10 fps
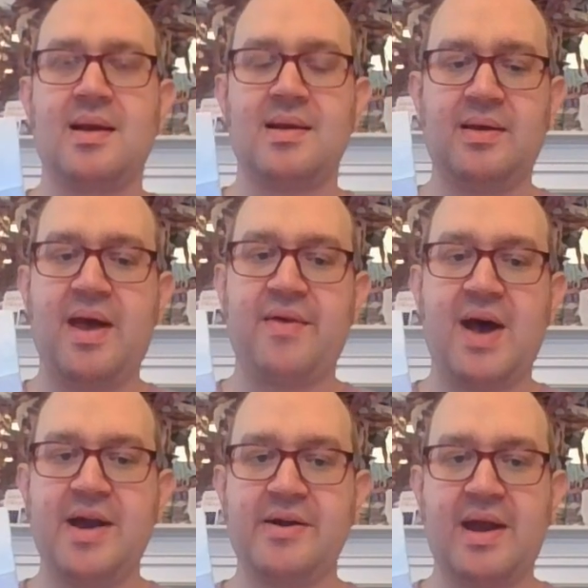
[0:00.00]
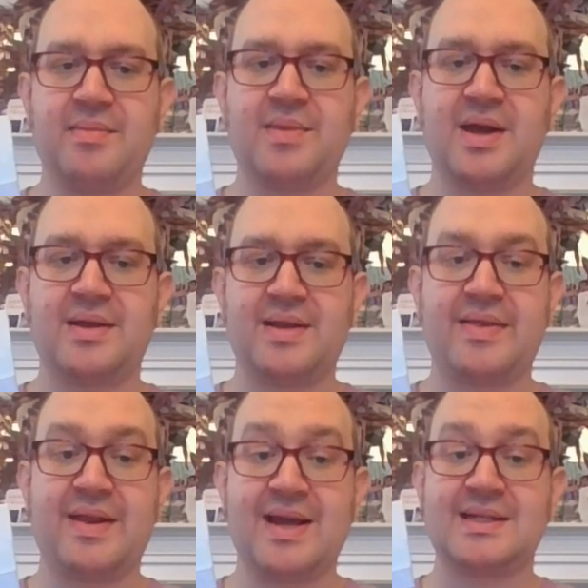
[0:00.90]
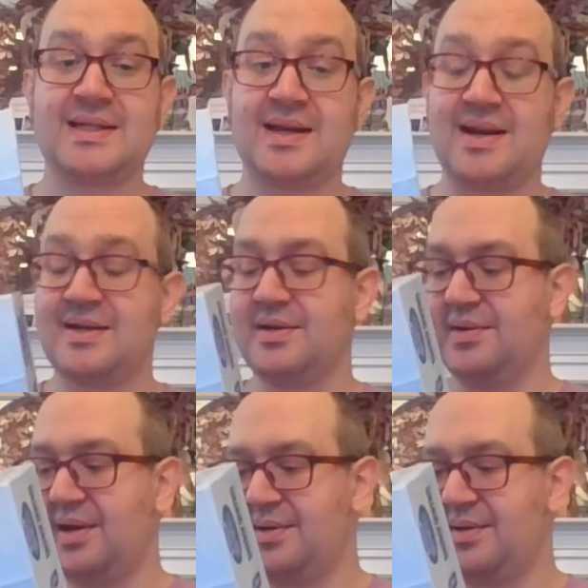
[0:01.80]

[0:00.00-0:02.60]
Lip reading: He'll have a higher game on the next 10 I do.